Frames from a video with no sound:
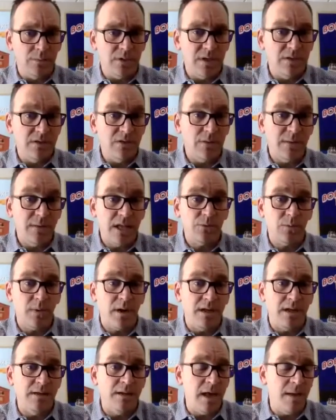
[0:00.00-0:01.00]
And so that's
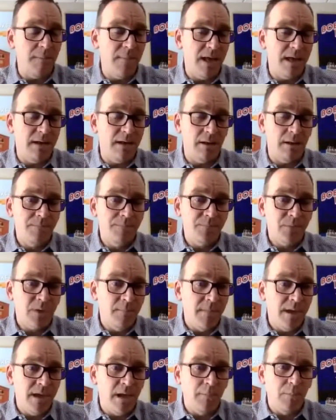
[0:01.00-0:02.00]
where I met
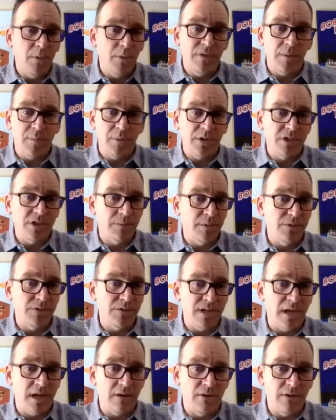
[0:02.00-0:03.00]
up with the principal
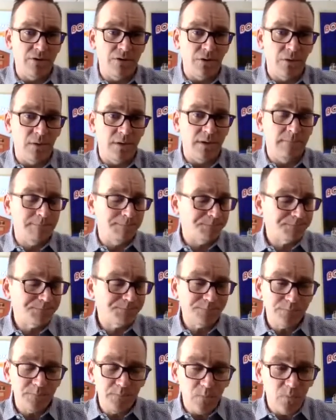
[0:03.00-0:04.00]
center and joined
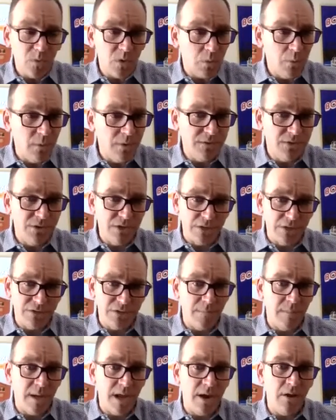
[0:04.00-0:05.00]
with Justin
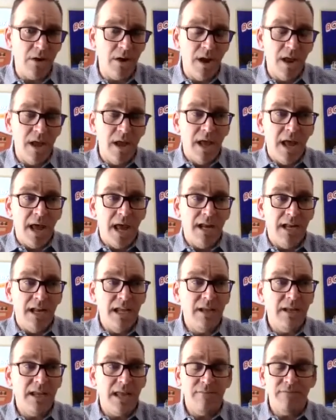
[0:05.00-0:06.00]
Bader. And he
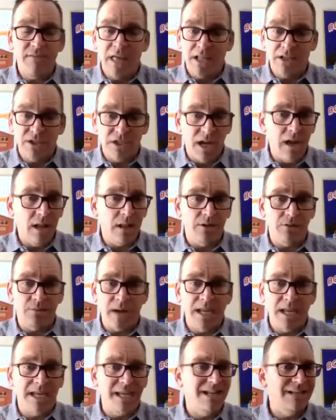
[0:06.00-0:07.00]
gave that challenge,
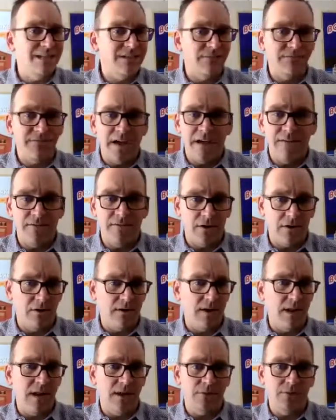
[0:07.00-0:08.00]
right? Get into 500
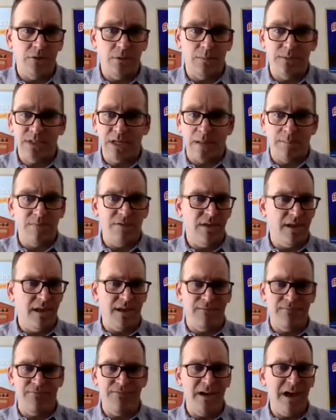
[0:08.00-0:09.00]
classrooms. And I'm
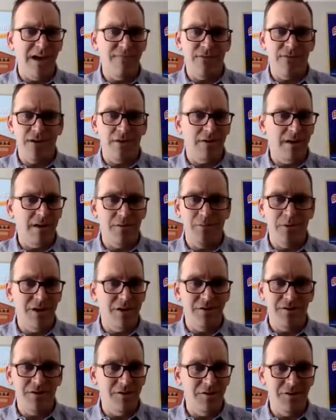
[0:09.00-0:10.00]
thinking, 500 what are
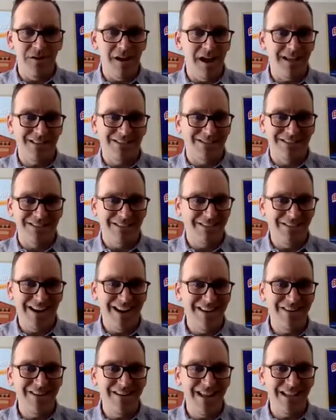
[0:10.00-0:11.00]
you're nuts, right?
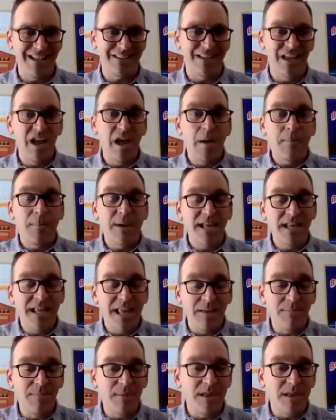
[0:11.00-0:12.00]
You're nuts. But he
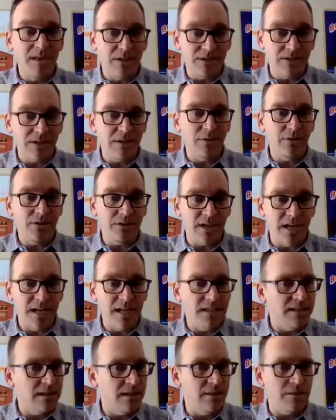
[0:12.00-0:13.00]
gave me a skill set. He
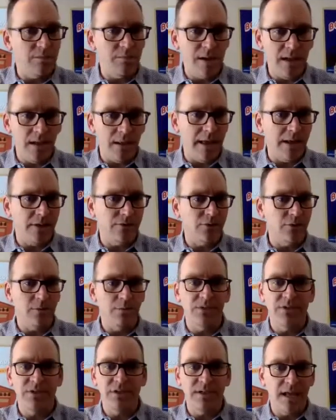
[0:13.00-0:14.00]
said 3
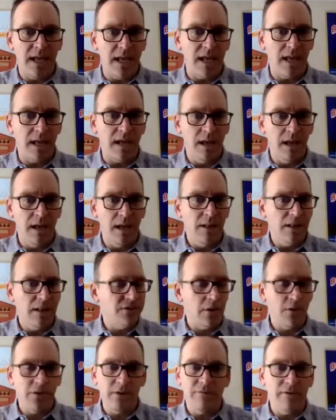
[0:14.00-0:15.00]
classrooms a day. That's
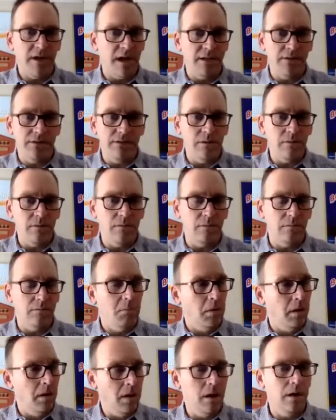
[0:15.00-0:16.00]
all you got to do.
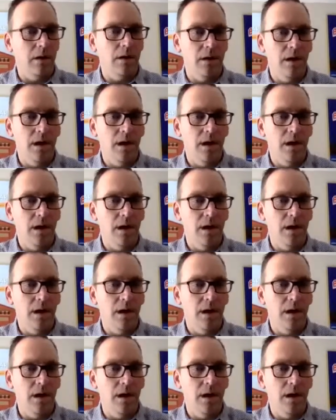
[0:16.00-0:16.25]
Huh.